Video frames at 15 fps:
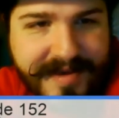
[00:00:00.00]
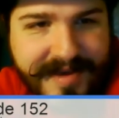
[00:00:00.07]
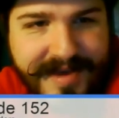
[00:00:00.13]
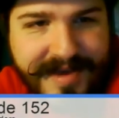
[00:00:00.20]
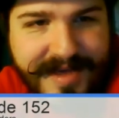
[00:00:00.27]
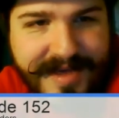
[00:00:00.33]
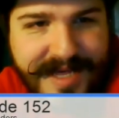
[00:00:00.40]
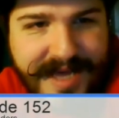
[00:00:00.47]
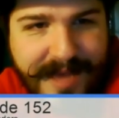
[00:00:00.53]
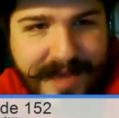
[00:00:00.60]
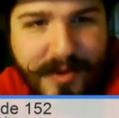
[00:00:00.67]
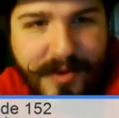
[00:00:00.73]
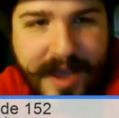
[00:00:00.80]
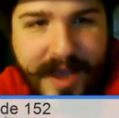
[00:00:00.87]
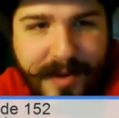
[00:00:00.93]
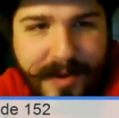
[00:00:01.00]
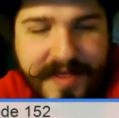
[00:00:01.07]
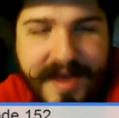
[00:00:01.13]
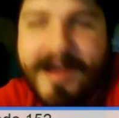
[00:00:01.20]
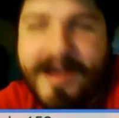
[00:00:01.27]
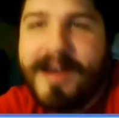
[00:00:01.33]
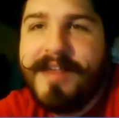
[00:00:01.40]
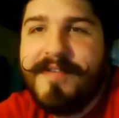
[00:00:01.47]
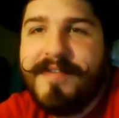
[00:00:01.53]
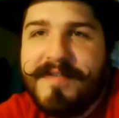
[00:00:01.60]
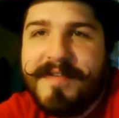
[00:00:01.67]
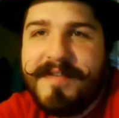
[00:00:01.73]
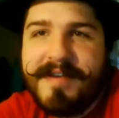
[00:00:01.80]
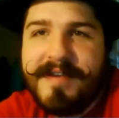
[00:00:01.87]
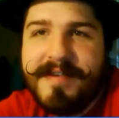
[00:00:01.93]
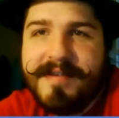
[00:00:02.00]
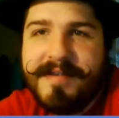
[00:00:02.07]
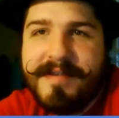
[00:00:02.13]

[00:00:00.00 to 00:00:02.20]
I'm okay with that not existing.